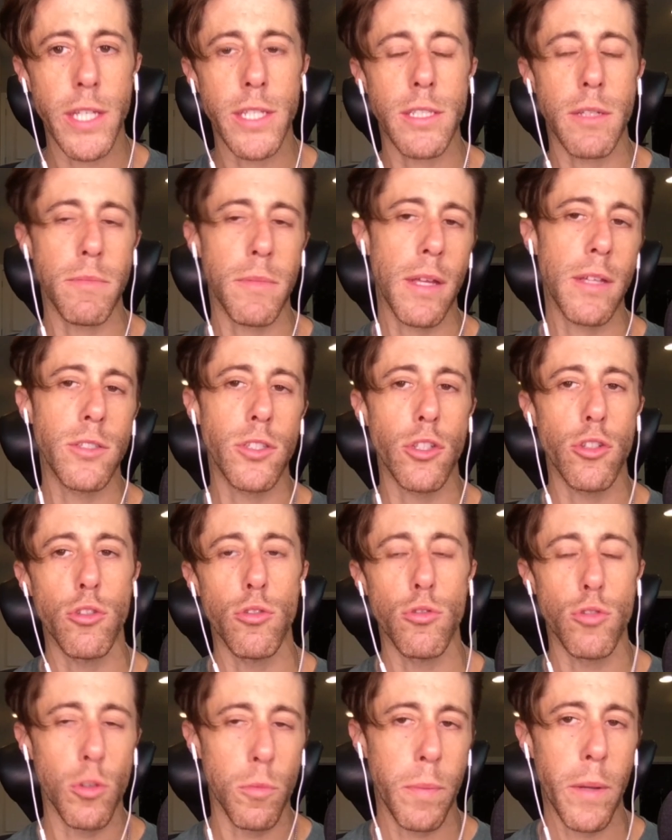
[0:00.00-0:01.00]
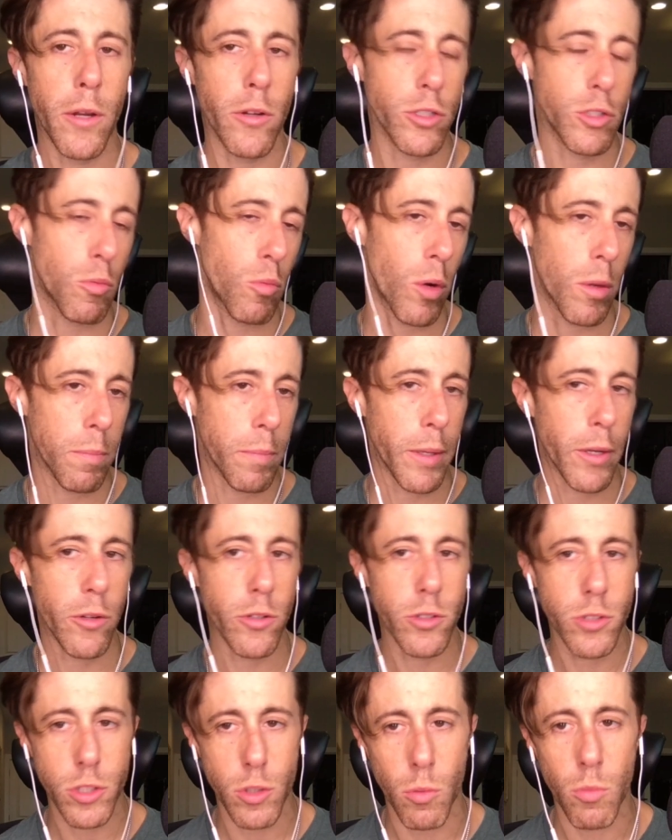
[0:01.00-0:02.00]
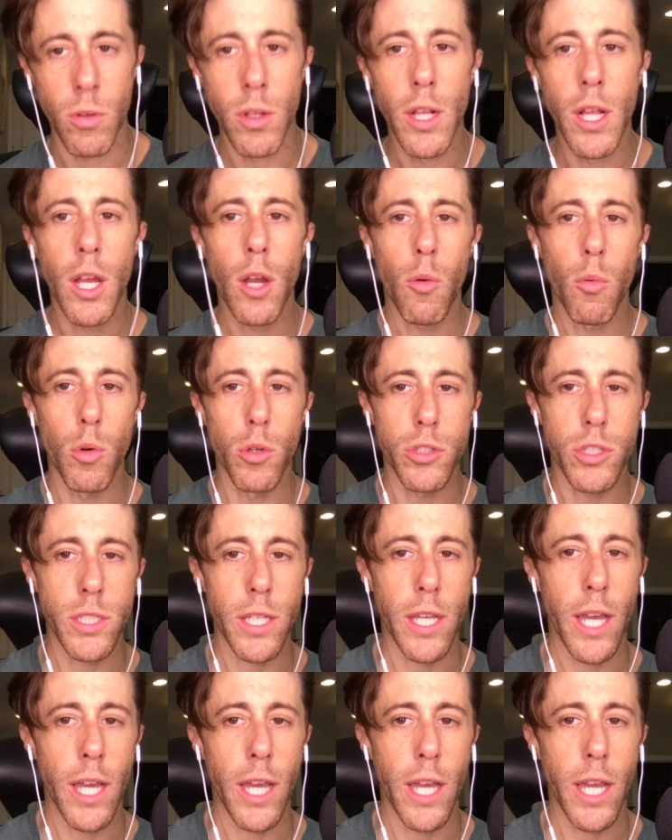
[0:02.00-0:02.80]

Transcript: Sometimes they do 2 periods and 1 period. So we'll see.